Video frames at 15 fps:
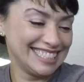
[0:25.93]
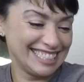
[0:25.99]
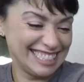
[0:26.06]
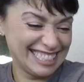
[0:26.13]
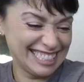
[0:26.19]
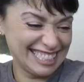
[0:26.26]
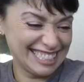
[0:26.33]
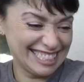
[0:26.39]

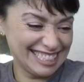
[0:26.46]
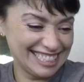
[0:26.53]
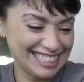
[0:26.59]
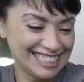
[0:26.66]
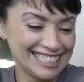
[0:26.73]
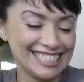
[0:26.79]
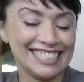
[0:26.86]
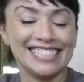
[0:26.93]

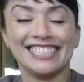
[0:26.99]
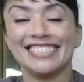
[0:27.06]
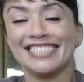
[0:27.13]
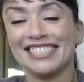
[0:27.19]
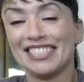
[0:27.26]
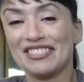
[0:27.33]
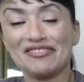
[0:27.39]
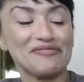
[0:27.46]

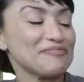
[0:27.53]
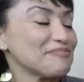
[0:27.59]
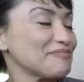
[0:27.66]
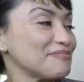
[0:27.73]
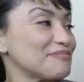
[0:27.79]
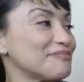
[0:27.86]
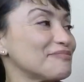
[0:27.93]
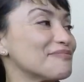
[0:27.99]

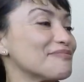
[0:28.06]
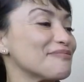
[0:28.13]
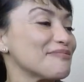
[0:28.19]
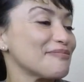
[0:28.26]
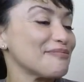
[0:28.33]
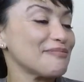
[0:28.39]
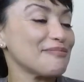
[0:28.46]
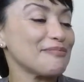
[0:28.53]

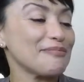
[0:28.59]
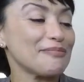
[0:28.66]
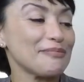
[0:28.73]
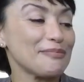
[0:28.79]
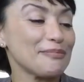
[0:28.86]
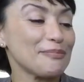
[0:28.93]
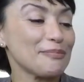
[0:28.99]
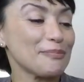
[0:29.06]

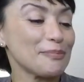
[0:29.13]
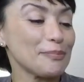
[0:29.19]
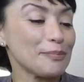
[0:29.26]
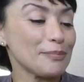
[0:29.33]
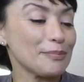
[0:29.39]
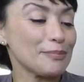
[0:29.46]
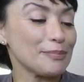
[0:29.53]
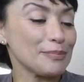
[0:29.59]
(not speaking)